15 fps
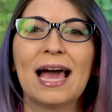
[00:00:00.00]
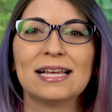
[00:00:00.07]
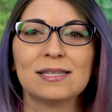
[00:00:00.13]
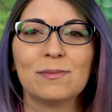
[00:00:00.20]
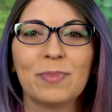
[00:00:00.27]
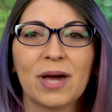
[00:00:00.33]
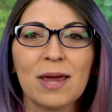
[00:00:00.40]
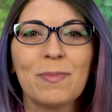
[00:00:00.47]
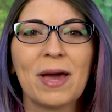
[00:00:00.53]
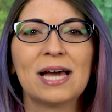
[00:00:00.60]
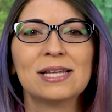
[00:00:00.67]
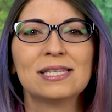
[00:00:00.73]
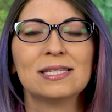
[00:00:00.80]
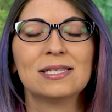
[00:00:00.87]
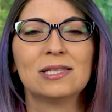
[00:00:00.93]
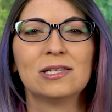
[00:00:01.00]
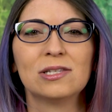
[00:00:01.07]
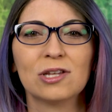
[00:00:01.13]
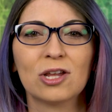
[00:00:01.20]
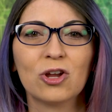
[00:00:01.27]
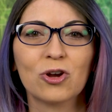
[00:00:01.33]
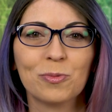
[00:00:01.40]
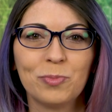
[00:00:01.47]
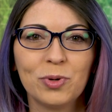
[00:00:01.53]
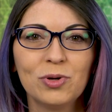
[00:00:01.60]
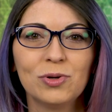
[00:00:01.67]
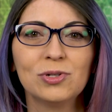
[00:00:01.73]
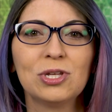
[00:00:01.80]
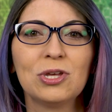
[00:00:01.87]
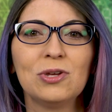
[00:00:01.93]
as it bypasses the secure
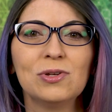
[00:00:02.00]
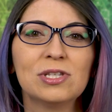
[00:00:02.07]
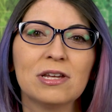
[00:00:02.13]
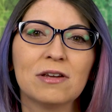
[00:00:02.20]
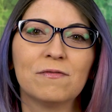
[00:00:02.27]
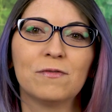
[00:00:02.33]
boot using